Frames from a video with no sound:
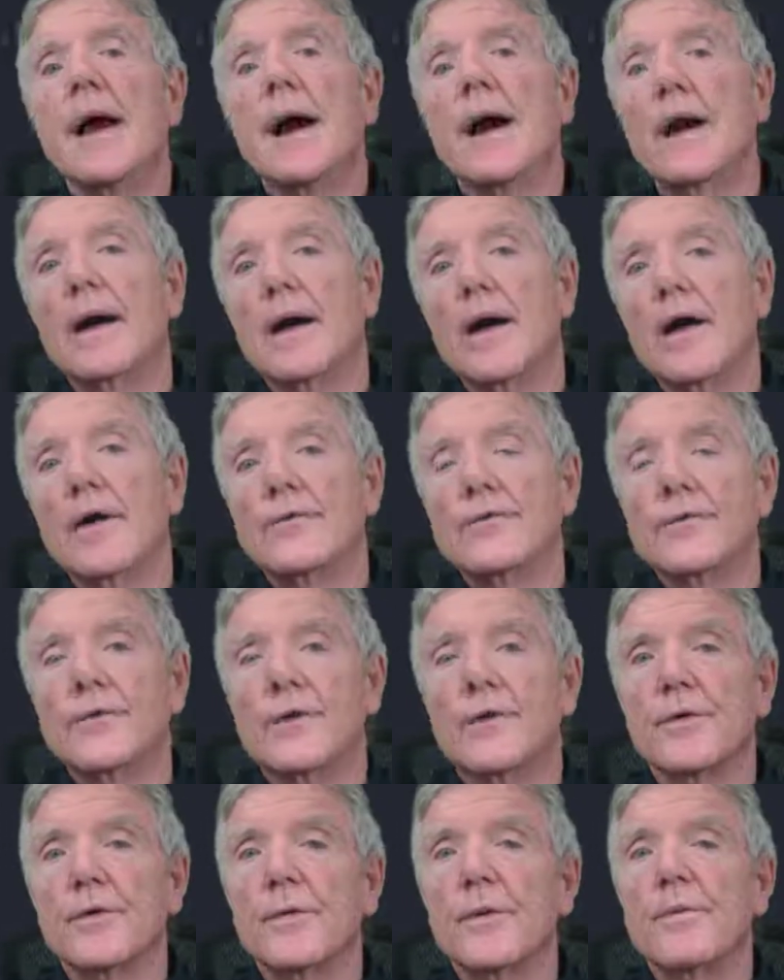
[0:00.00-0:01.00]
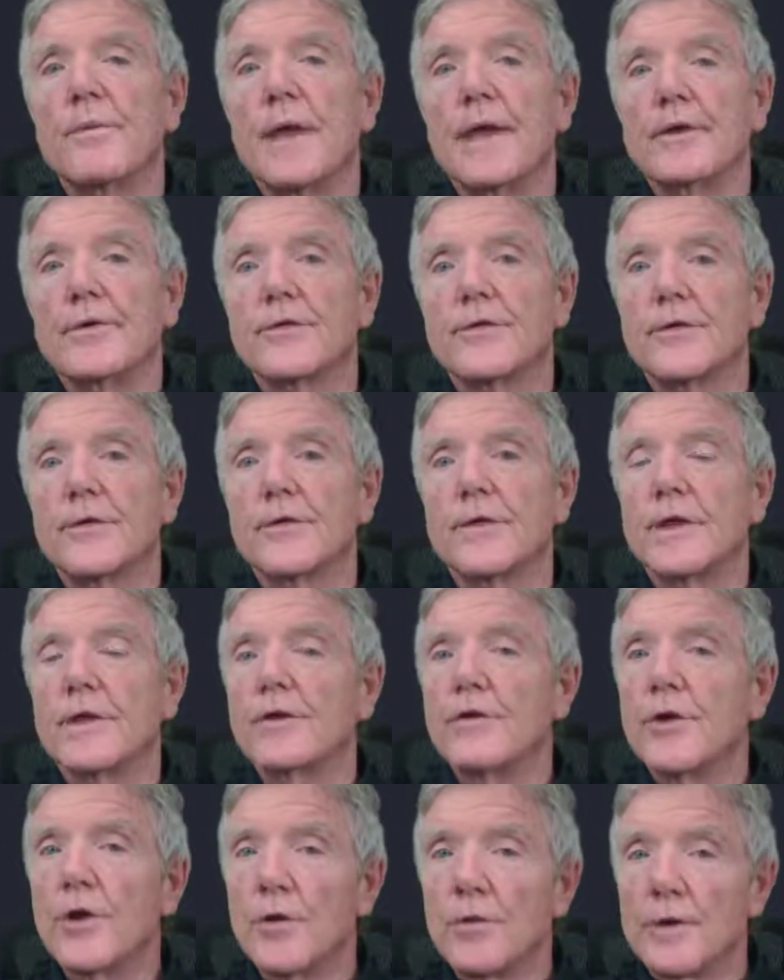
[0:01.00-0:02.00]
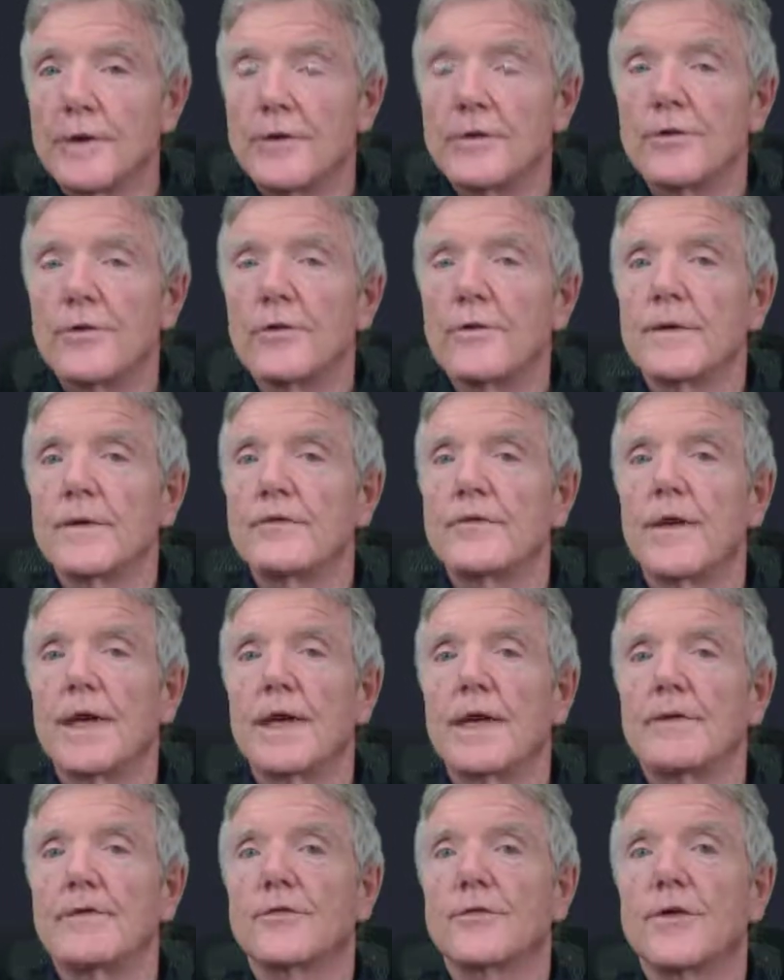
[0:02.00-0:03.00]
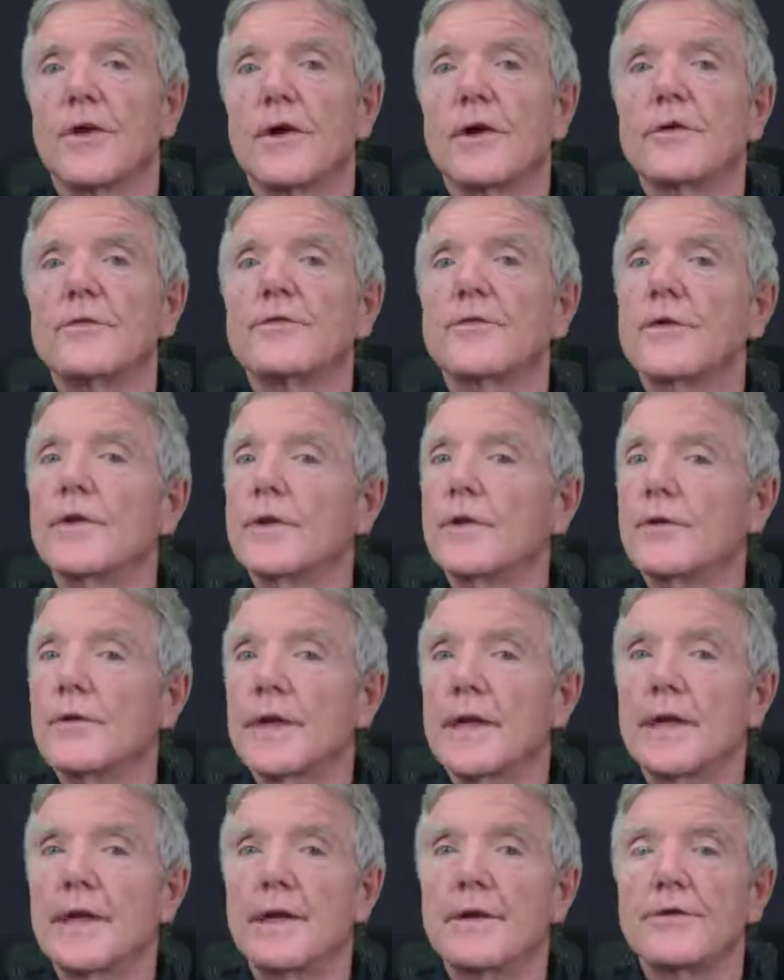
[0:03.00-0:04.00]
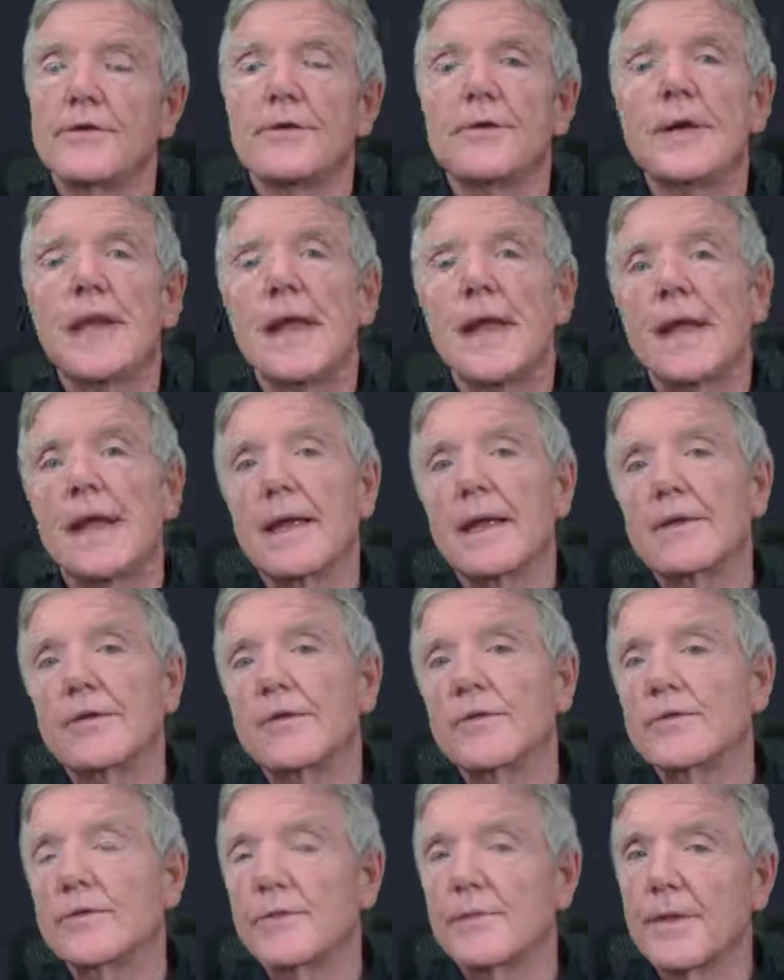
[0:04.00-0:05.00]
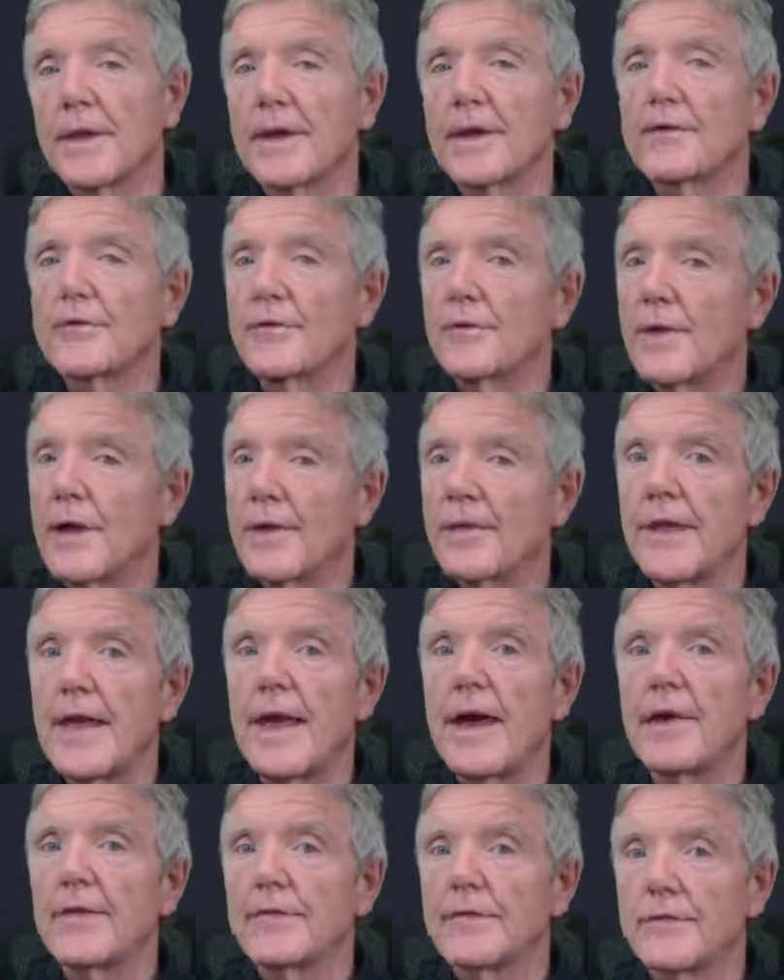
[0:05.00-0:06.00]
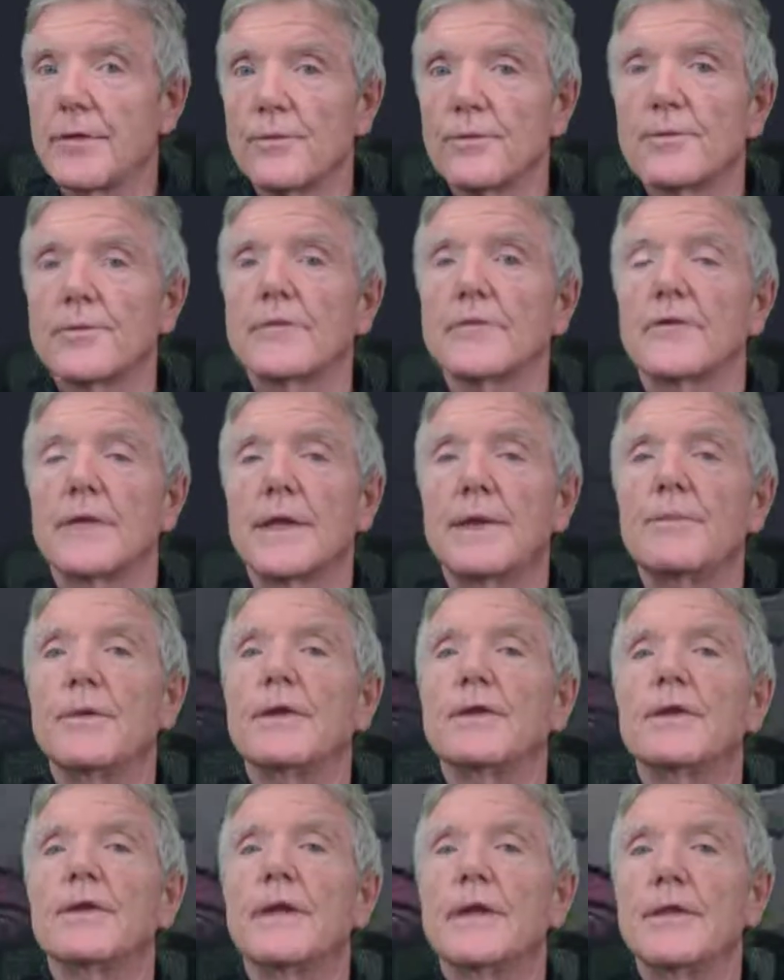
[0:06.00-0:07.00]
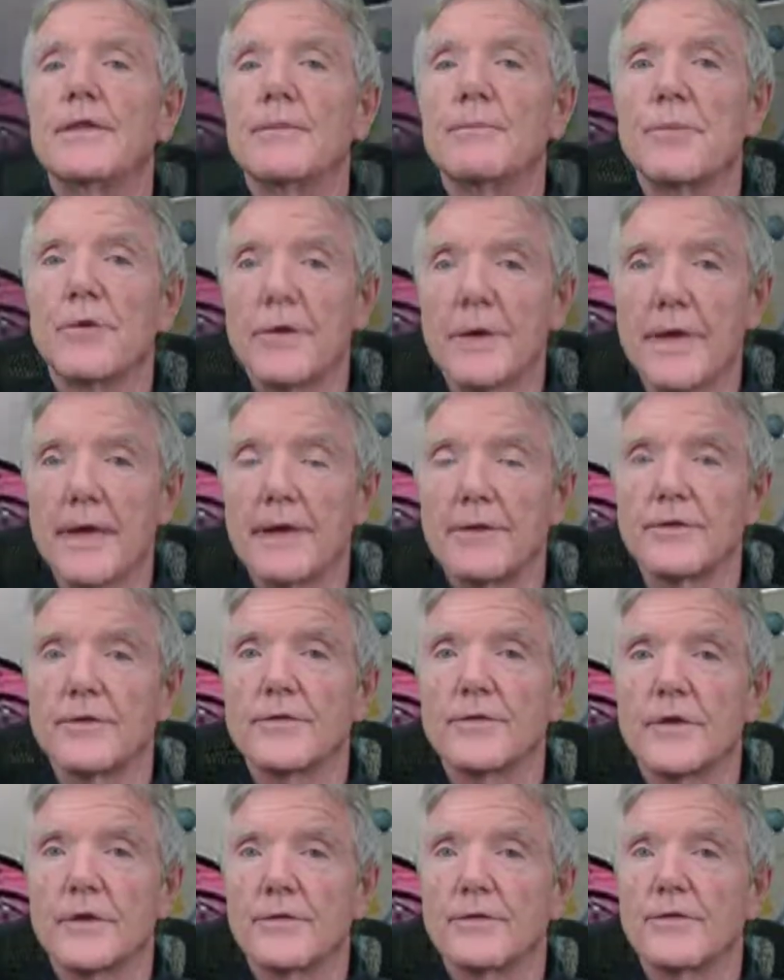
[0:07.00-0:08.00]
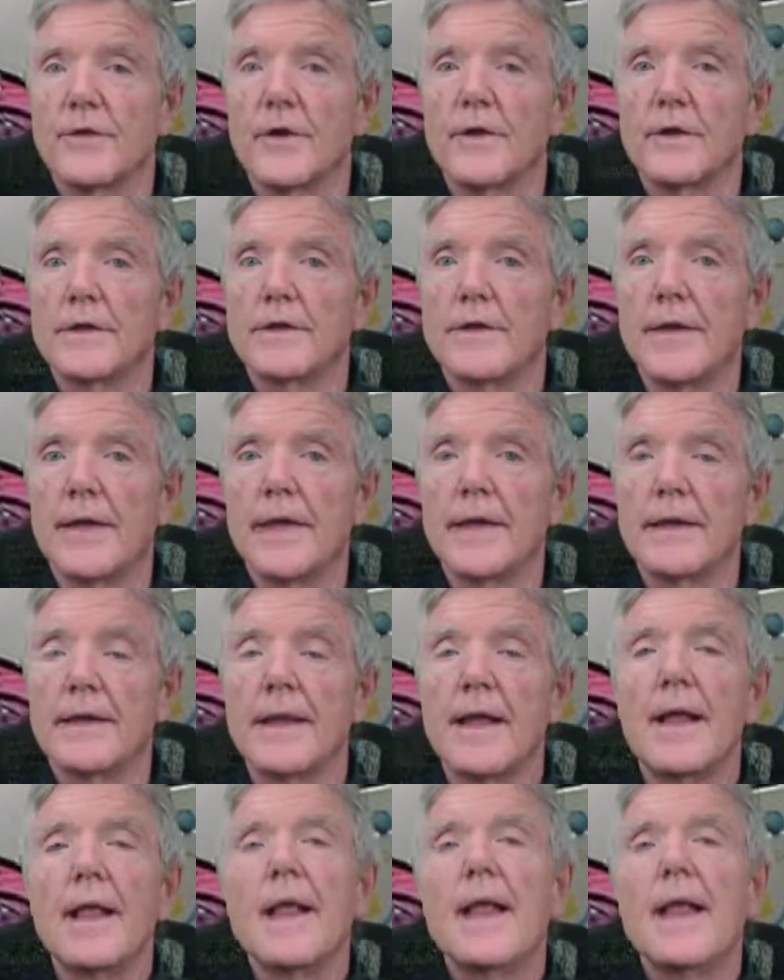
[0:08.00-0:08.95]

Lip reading: Also make sure that you know what to do when the shaking starts so you don't get injured, and do some things around the house. Don't sleep underneath a bookcase that's going to fall on your head.